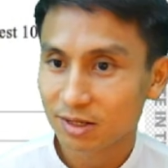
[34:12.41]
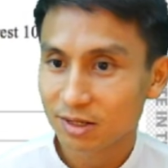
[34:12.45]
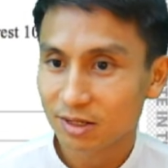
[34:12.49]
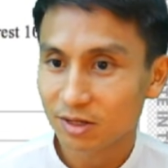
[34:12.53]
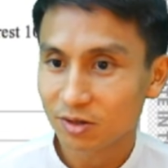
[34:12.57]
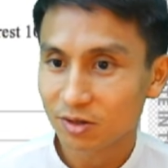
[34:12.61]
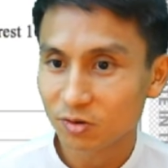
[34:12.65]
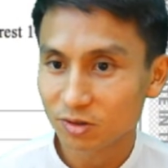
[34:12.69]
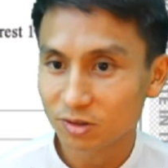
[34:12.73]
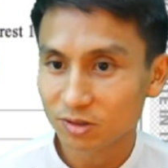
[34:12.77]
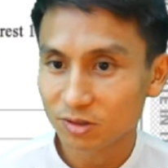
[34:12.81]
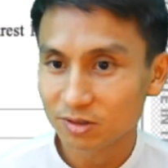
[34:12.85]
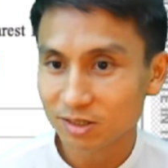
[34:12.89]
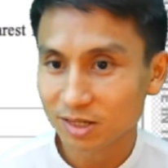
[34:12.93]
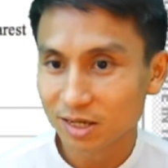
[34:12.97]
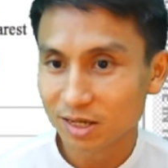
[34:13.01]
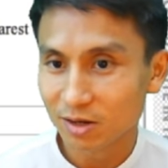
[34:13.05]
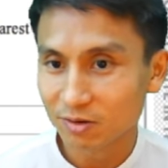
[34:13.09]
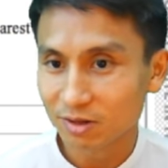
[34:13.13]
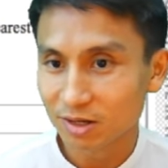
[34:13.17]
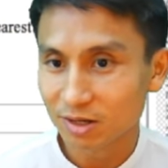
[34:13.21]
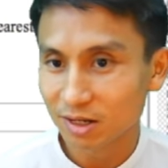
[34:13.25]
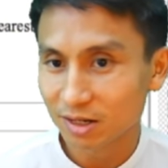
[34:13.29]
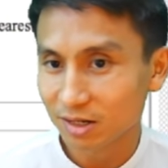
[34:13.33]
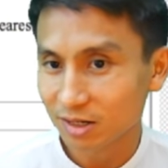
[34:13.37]
In order to
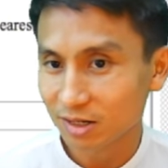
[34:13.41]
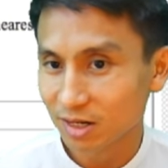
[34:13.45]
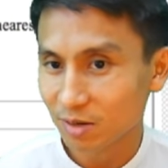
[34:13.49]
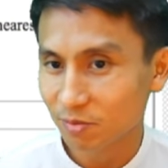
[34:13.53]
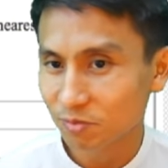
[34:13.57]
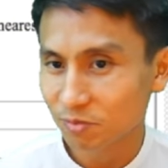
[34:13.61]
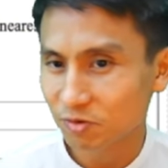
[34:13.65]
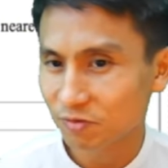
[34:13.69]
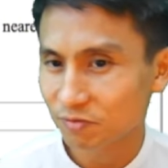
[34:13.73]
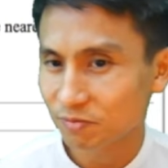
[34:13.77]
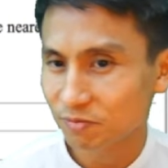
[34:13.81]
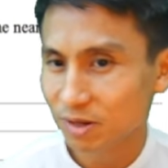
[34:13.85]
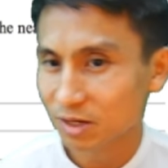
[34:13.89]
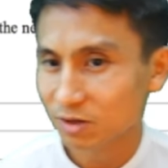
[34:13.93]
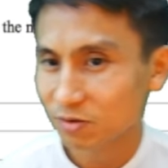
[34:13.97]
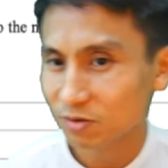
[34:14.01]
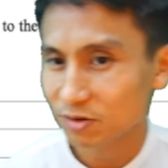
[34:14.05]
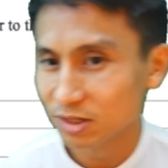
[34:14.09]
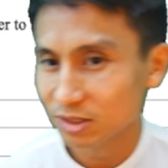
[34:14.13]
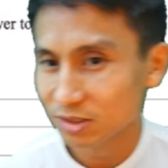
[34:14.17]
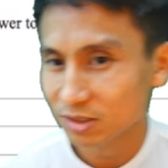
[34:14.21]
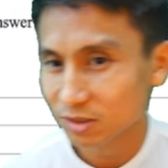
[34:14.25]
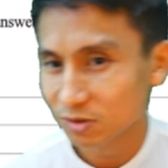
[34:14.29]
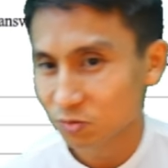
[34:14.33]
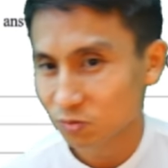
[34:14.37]
calculate the number of
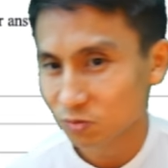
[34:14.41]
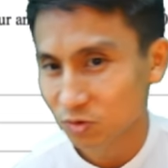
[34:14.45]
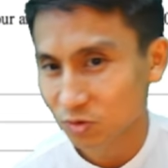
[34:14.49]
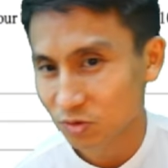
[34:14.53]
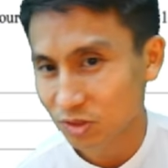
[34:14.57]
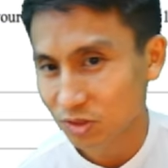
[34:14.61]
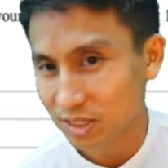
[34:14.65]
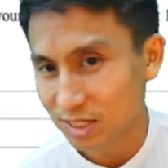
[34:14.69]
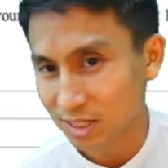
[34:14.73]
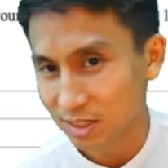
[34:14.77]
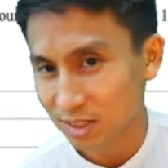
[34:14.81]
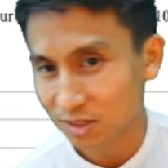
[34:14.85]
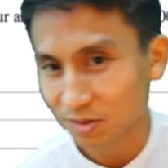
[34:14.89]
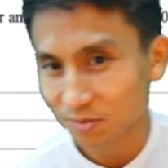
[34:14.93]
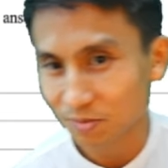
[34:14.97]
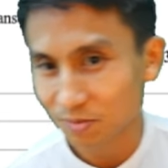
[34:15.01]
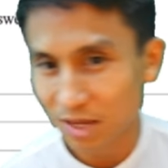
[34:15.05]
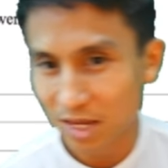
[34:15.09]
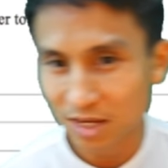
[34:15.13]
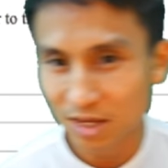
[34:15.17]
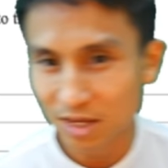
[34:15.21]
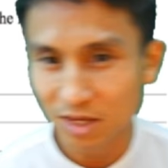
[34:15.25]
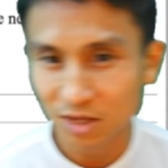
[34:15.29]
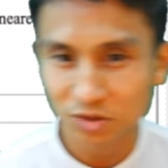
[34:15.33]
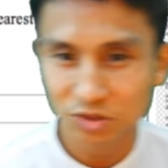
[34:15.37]
batteries it will need to
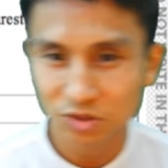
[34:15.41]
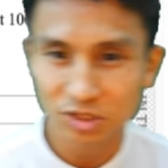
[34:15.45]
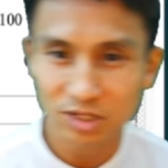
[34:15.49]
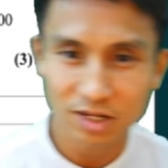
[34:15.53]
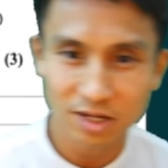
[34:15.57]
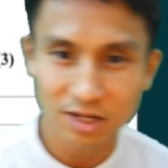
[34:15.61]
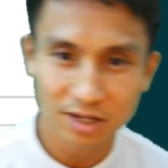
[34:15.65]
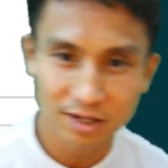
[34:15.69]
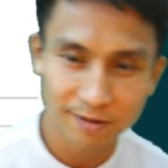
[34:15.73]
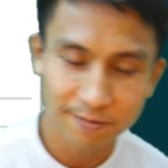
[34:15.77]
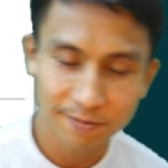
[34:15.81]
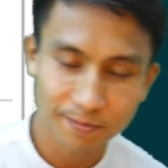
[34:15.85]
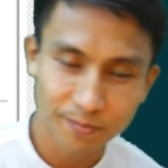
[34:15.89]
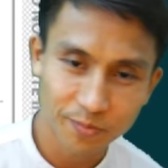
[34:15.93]
make each year,